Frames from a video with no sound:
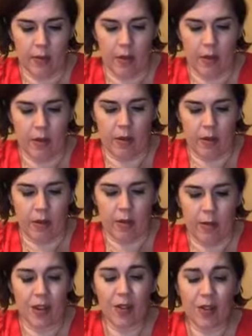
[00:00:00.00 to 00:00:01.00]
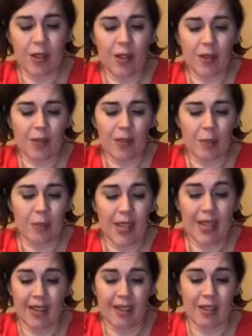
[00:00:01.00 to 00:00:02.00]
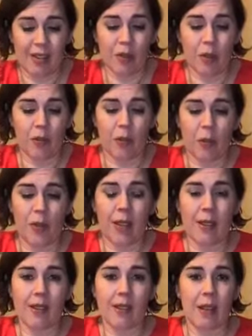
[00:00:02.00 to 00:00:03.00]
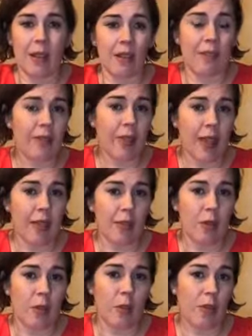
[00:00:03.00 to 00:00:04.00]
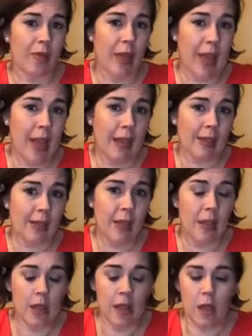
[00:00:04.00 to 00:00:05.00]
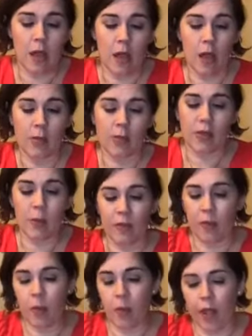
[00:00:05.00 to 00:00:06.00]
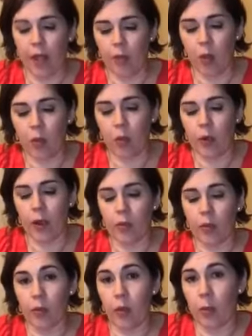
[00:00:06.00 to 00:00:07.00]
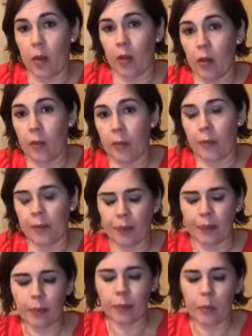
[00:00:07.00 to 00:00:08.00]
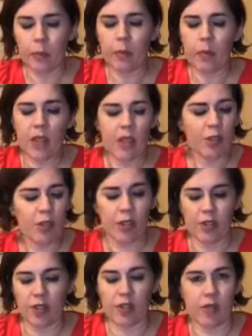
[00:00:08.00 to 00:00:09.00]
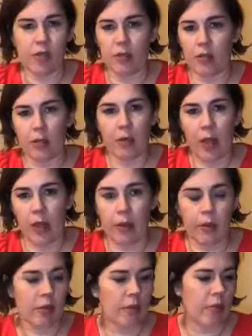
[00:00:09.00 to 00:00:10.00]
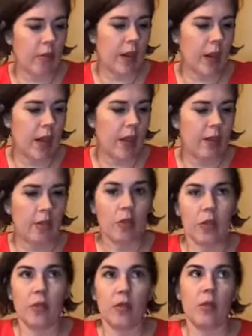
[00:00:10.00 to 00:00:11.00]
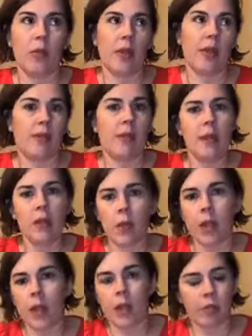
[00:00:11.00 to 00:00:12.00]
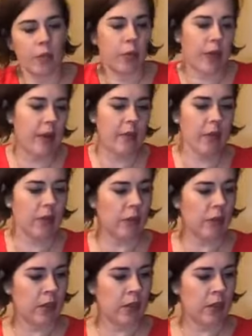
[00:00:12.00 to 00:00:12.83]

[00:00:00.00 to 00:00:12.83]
But, and you could use a bead too, if the bead is kind of flat, more flat. Some of them will have a hole right through the middle. And you could just glue that right on. You could glue on a sequin or whatever.